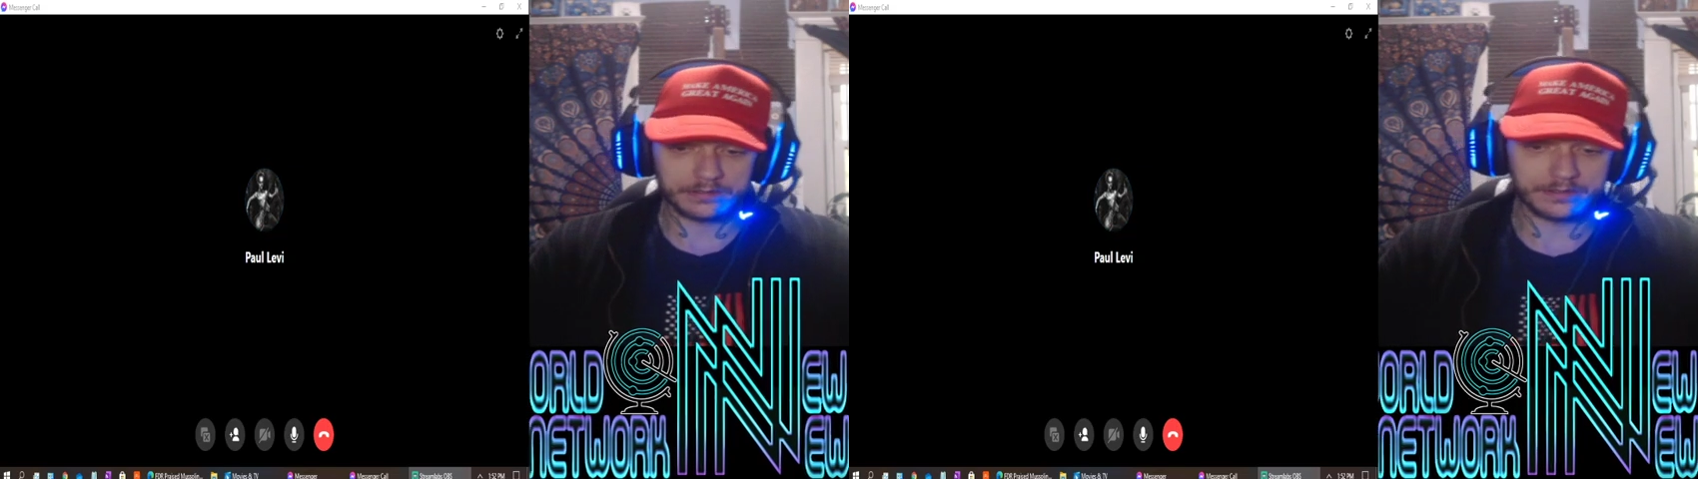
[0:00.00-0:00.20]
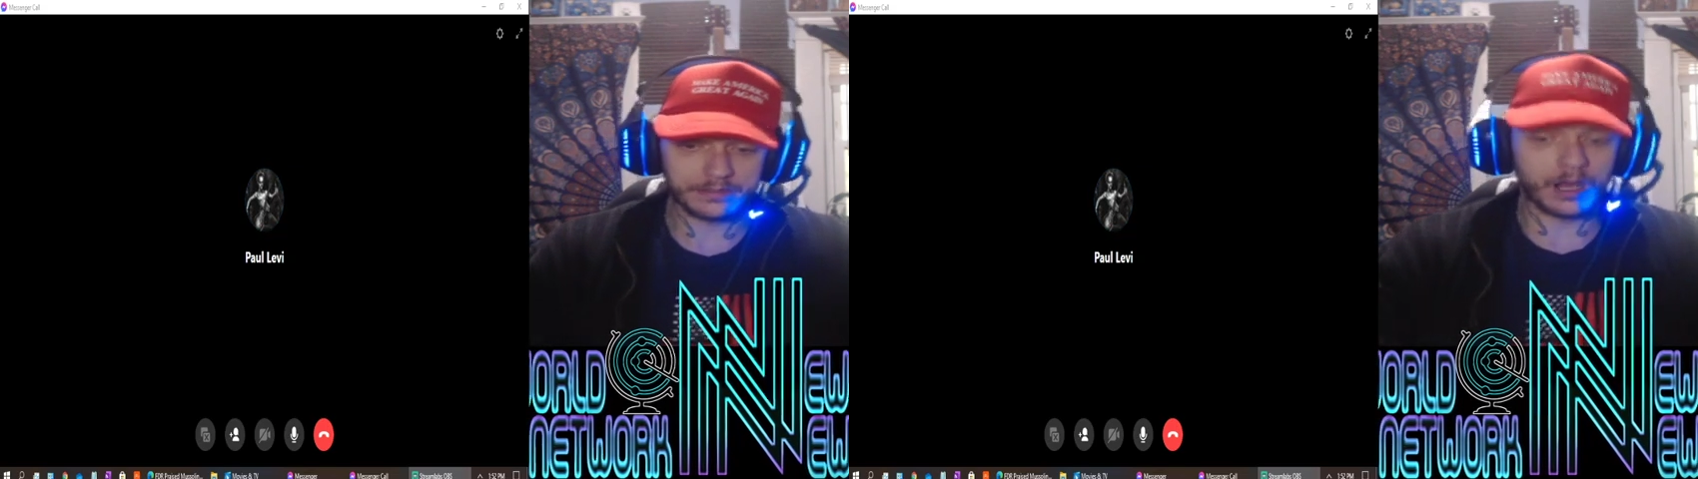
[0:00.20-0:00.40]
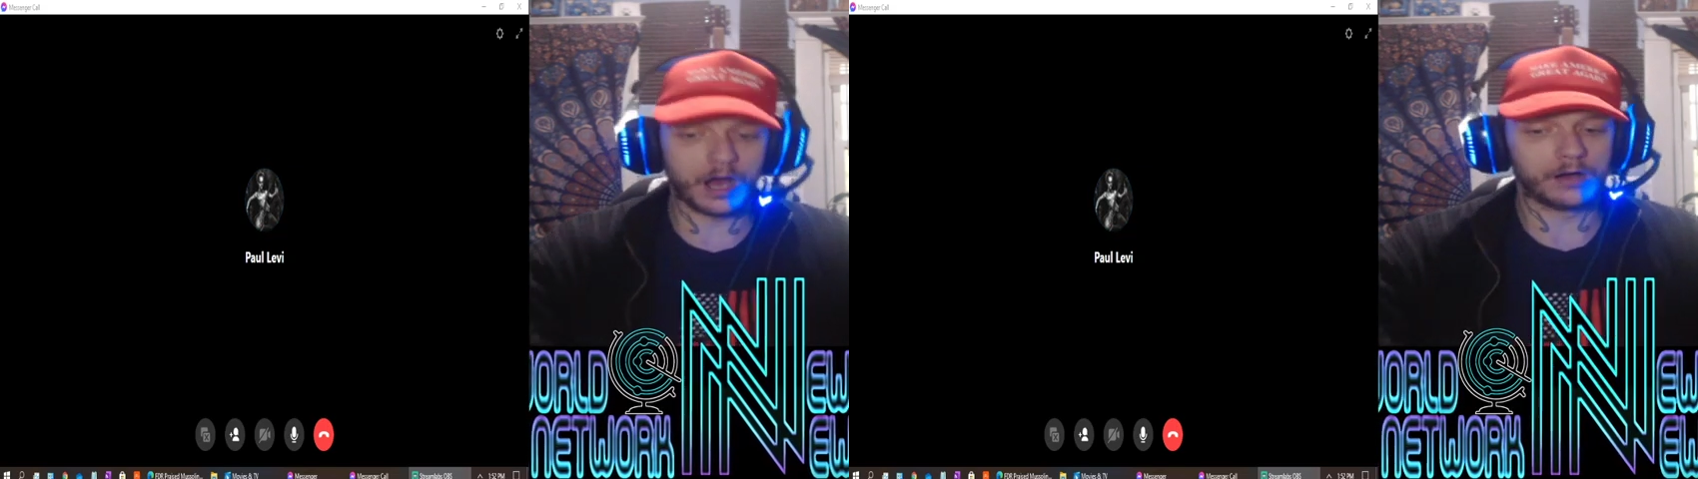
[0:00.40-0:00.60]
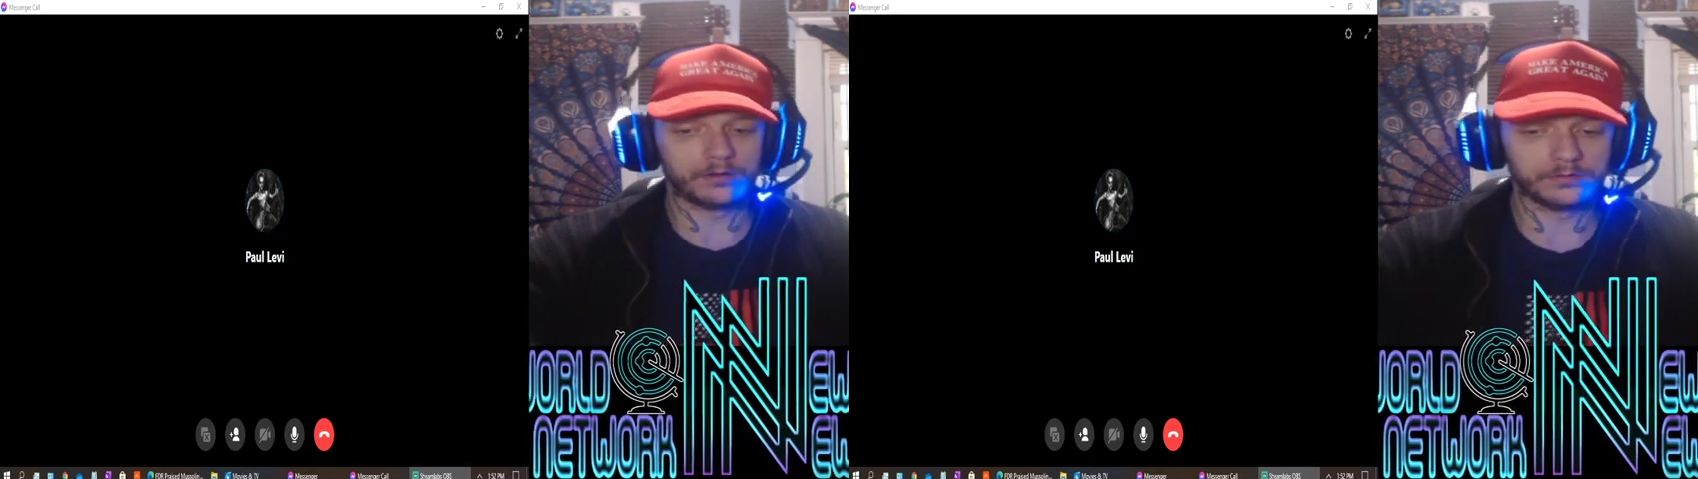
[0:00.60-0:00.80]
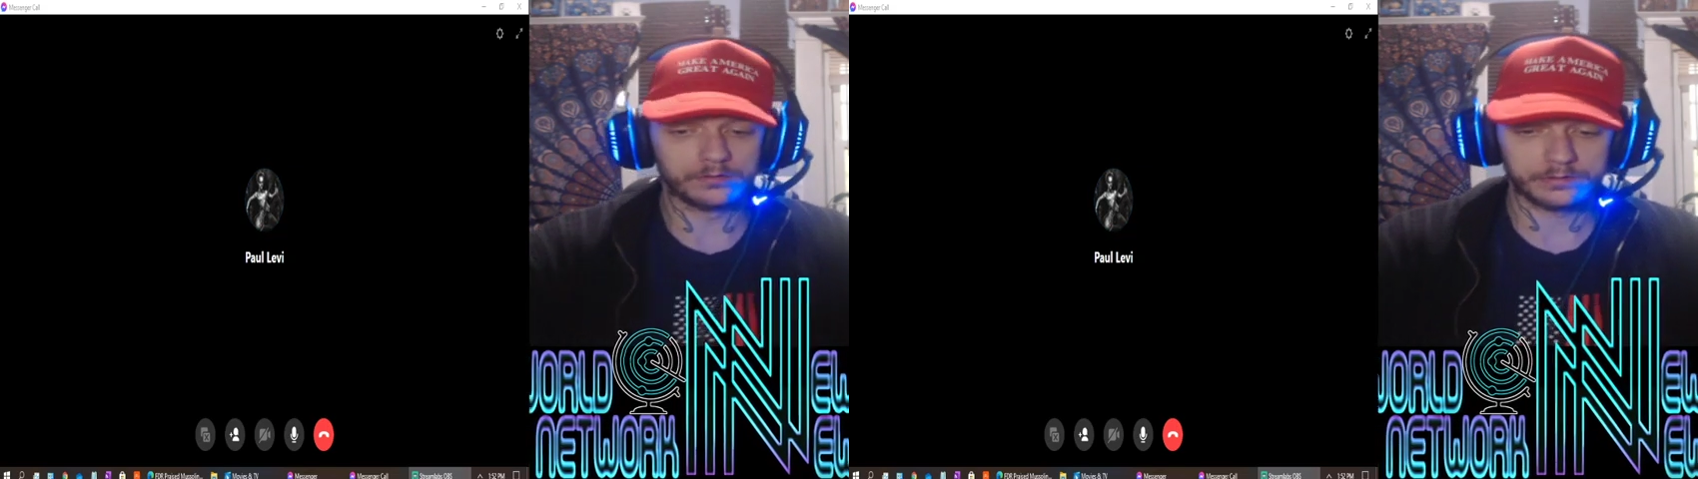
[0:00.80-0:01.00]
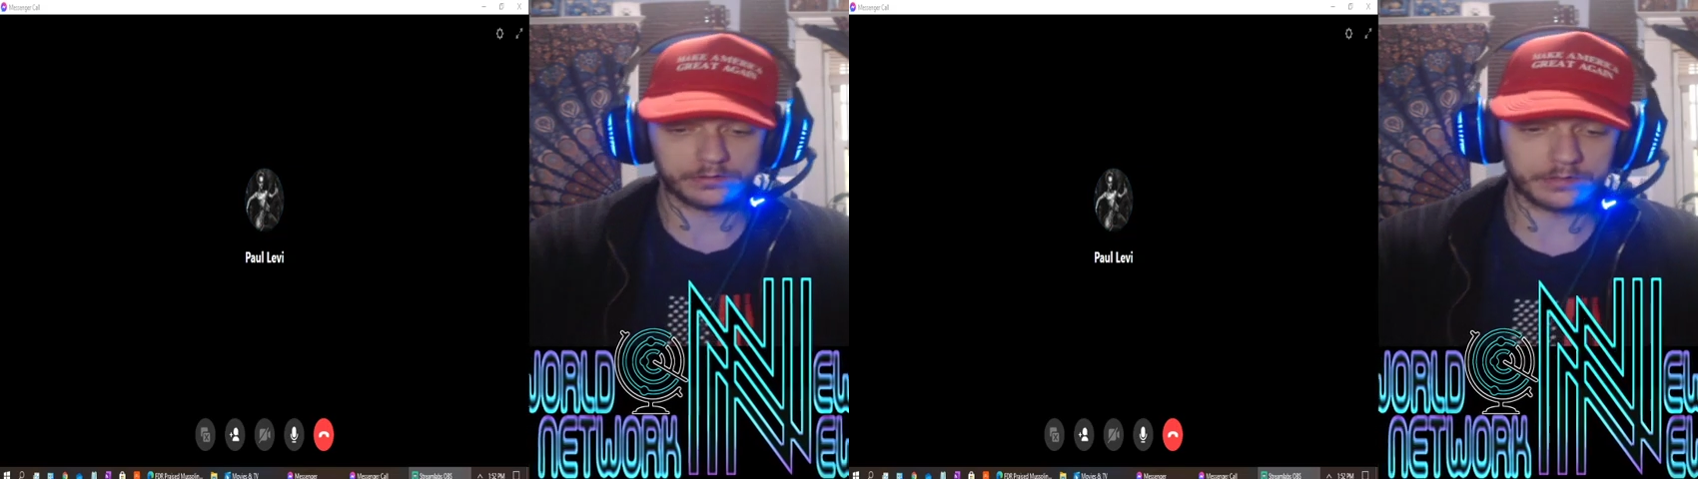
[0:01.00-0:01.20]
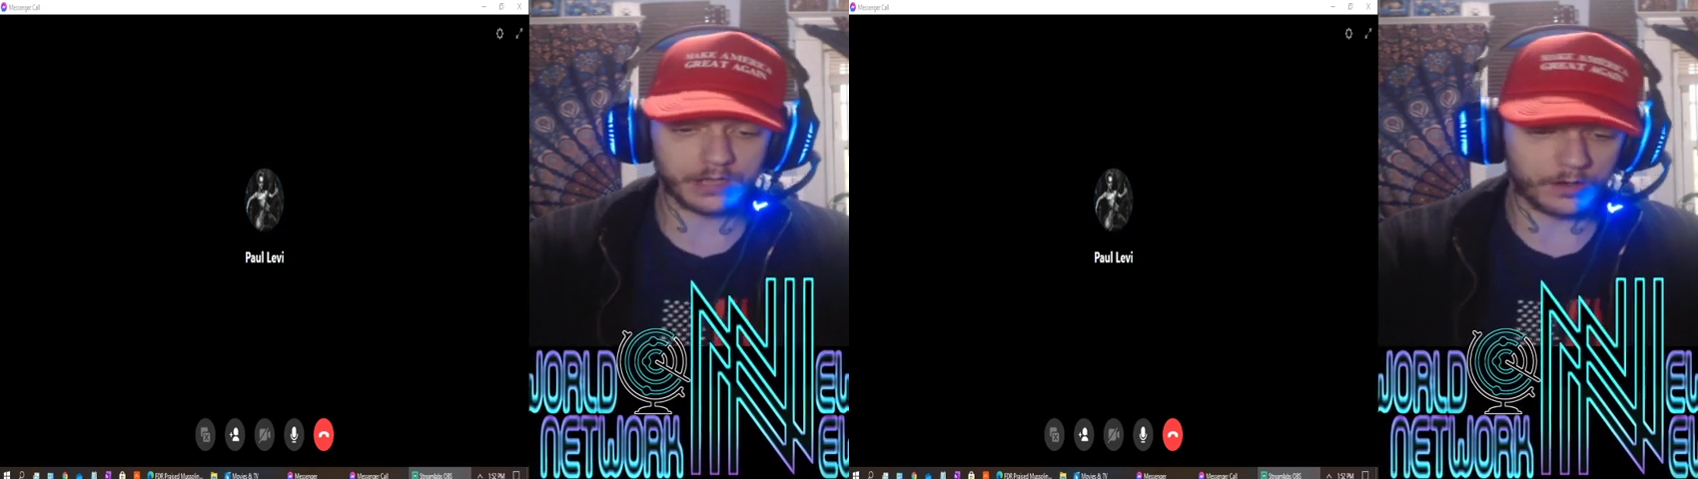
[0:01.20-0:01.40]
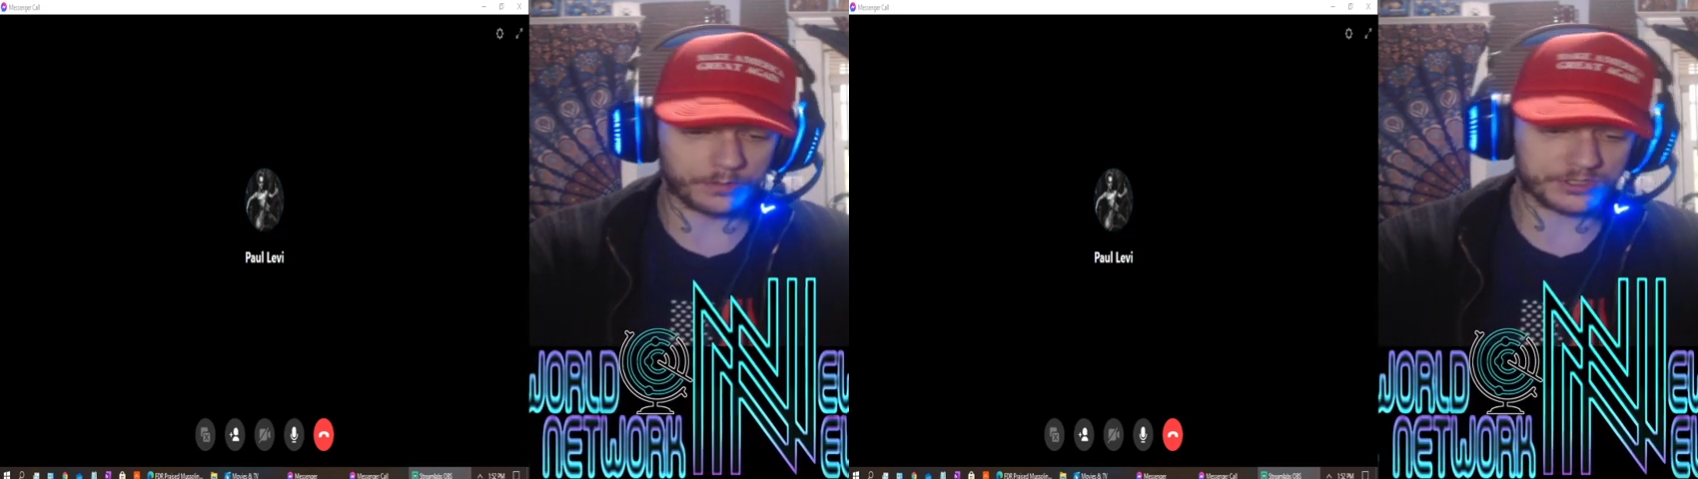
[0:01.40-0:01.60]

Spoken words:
No, I'm